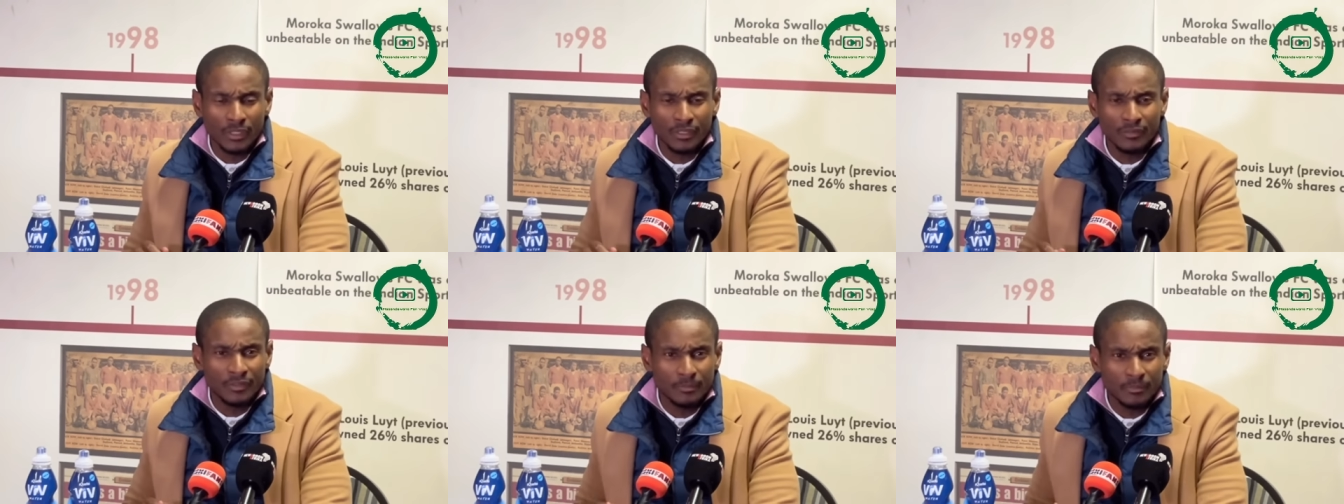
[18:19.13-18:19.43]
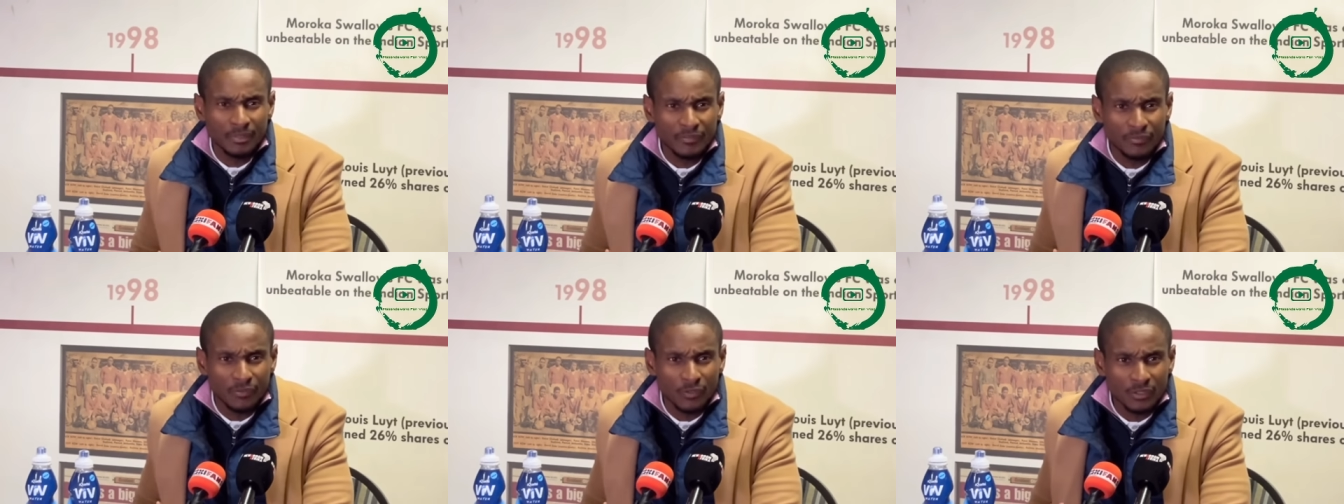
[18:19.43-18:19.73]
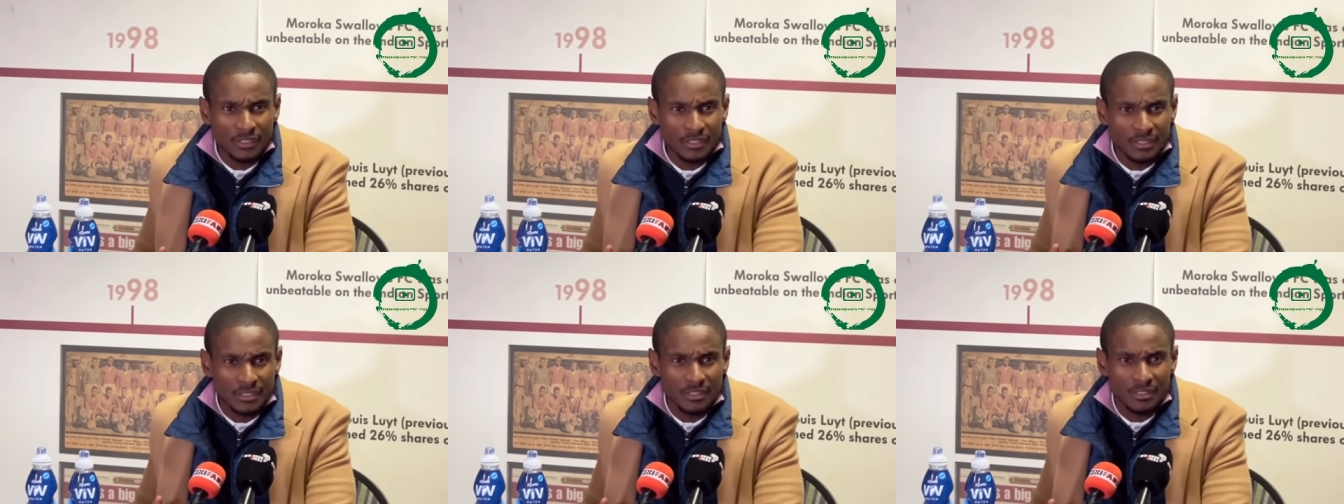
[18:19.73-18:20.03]
even before
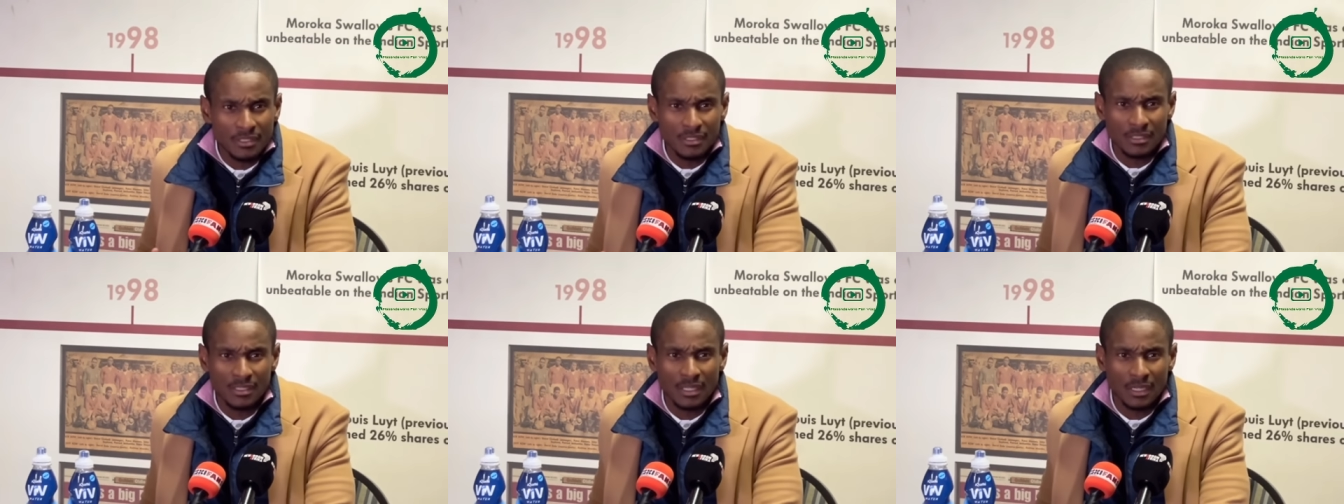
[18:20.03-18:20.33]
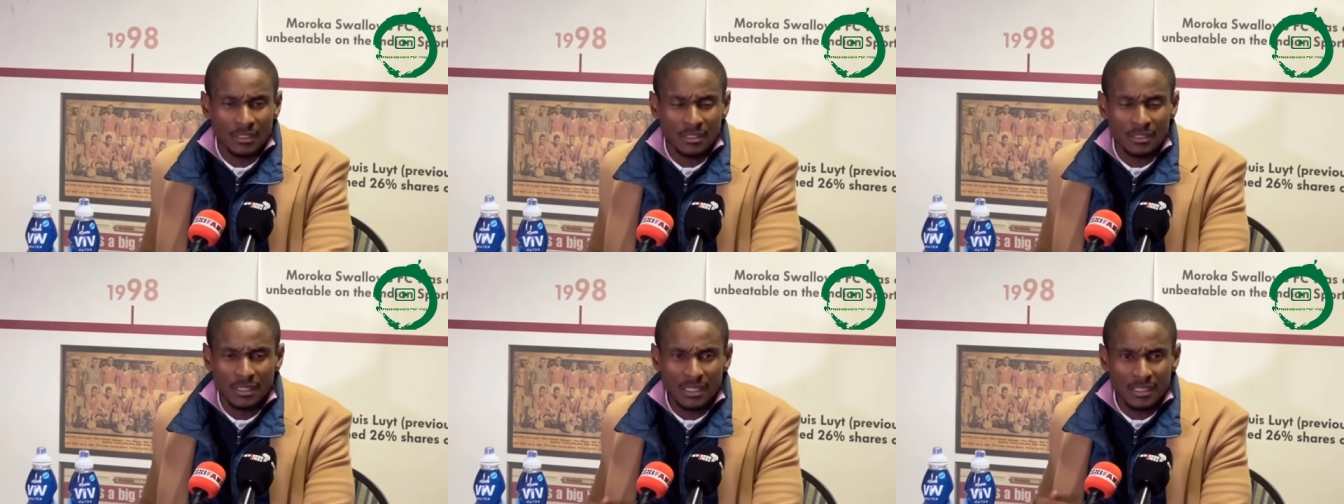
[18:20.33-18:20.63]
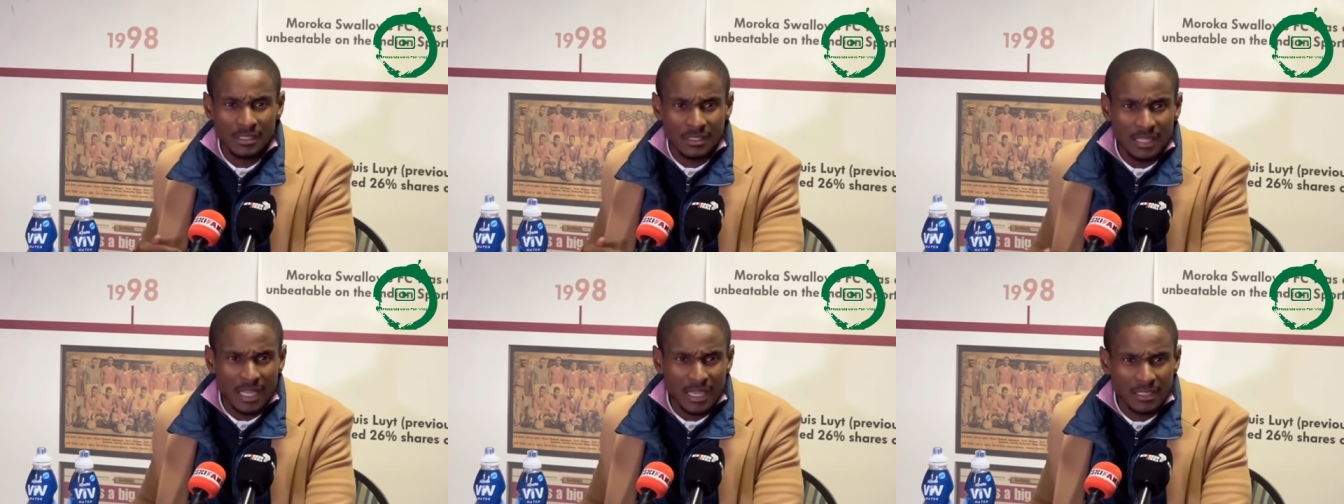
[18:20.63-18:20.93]
the season starts,
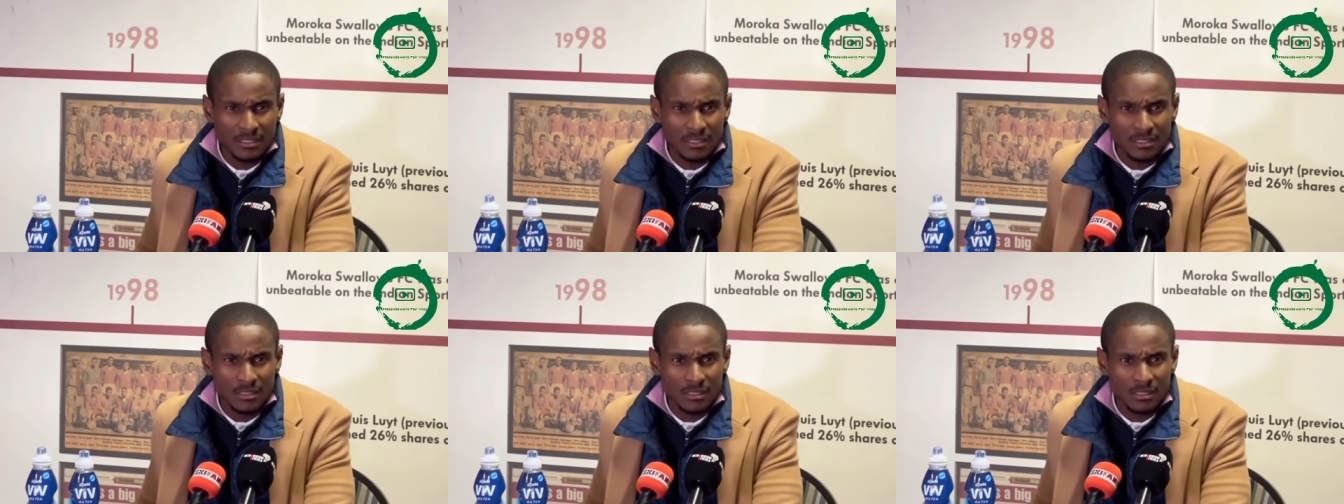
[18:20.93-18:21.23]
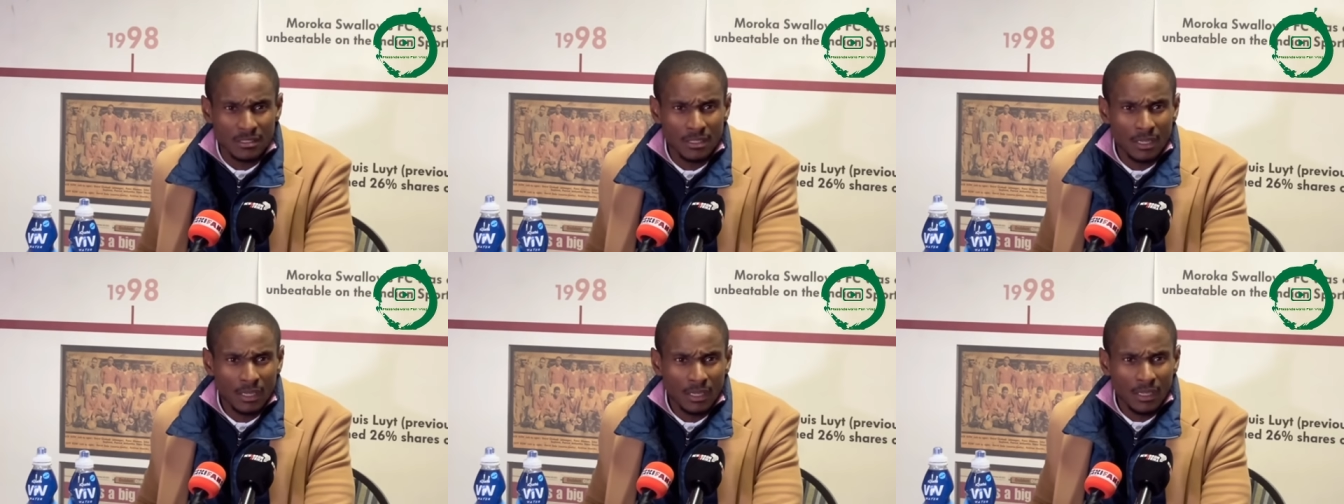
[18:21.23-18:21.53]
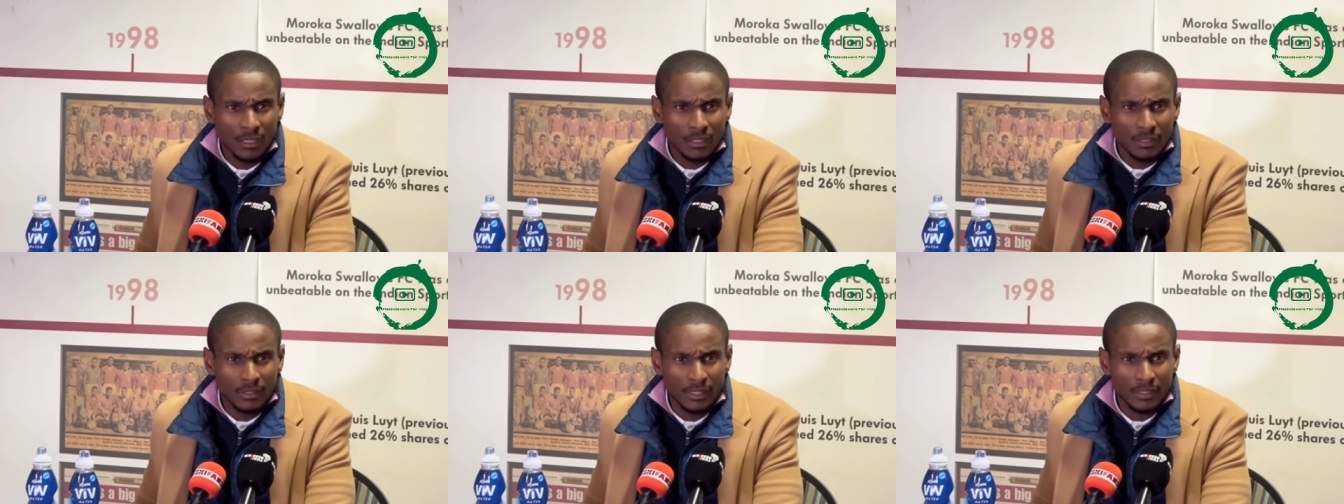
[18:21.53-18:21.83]
there's tests
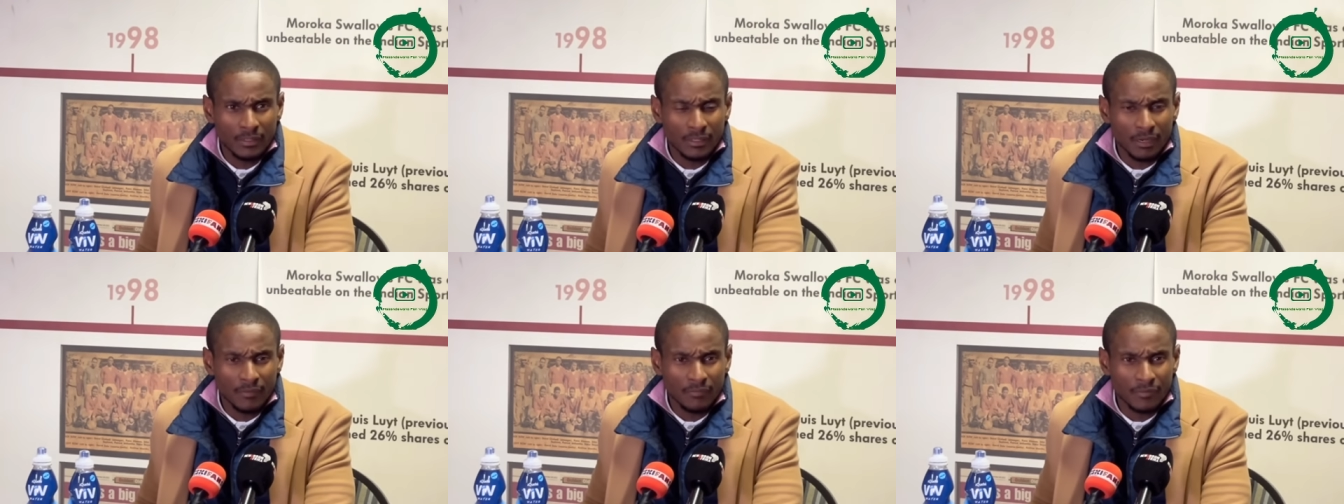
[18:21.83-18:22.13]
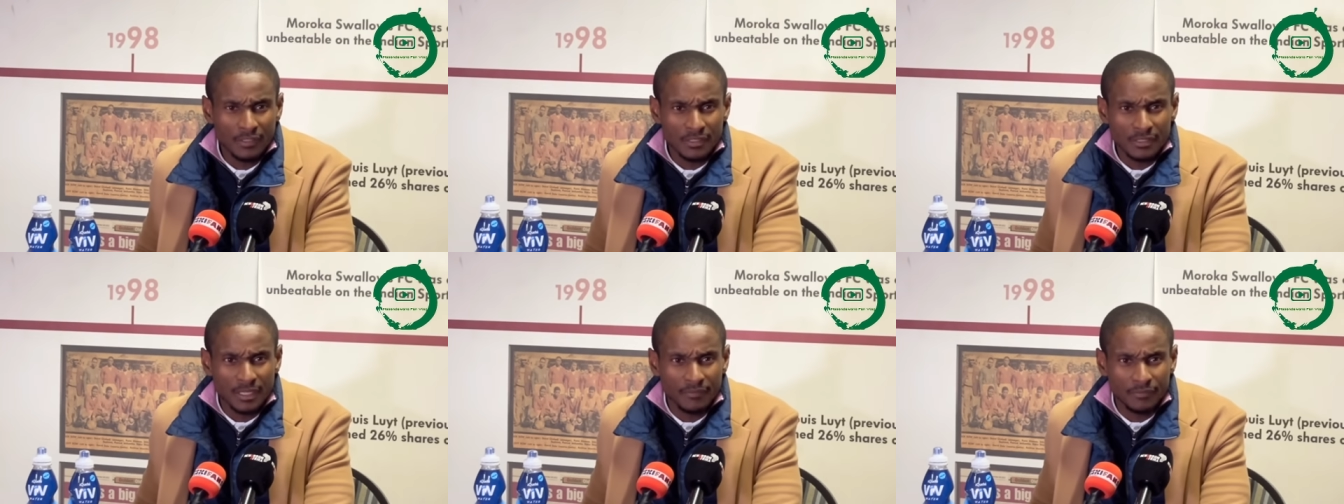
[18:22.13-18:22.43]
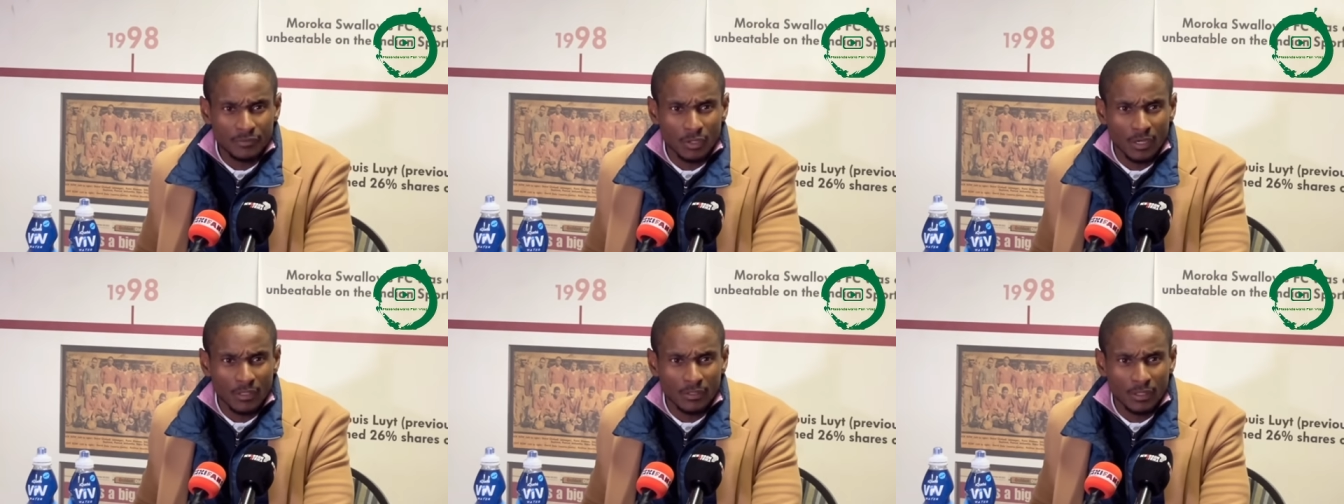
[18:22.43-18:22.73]
that referees have
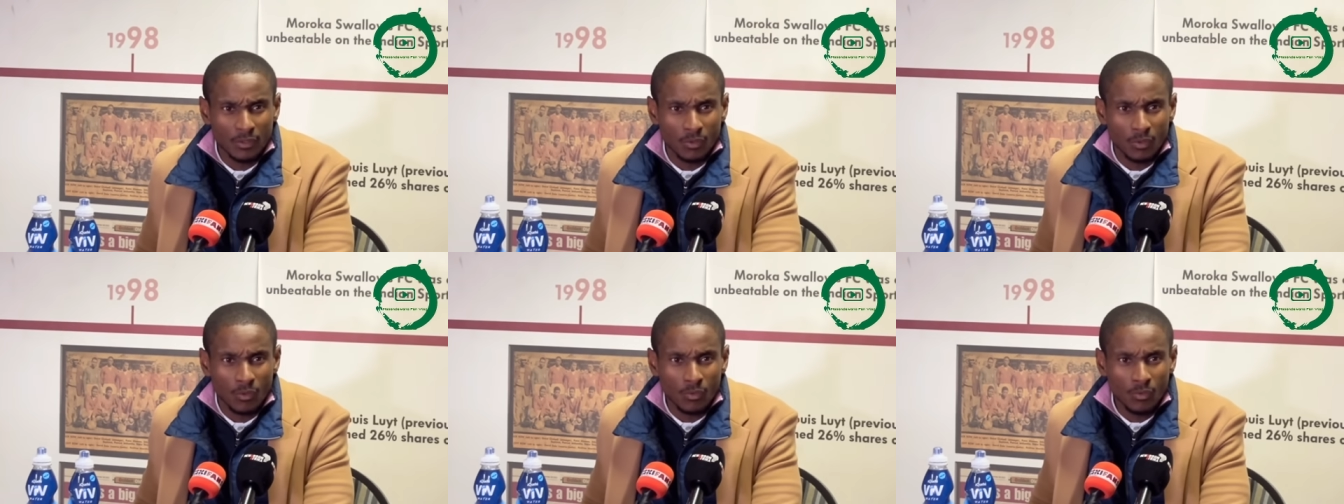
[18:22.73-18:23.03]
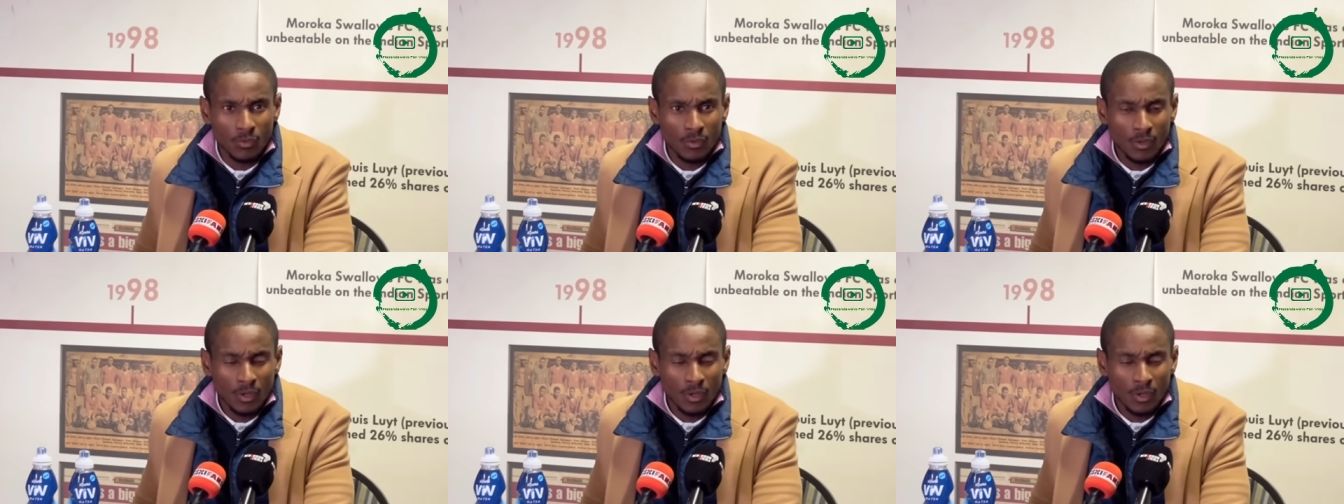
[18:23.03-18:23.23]
to undergo.